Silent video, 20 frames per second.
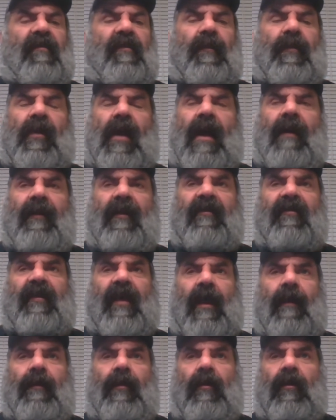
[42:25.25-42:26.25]
is a prime
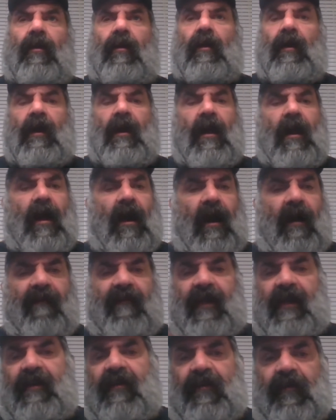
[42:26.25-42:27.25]
example
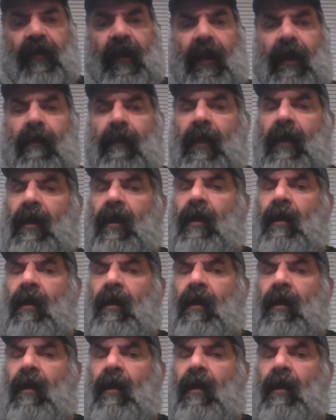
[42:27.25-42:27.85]
of the extreme.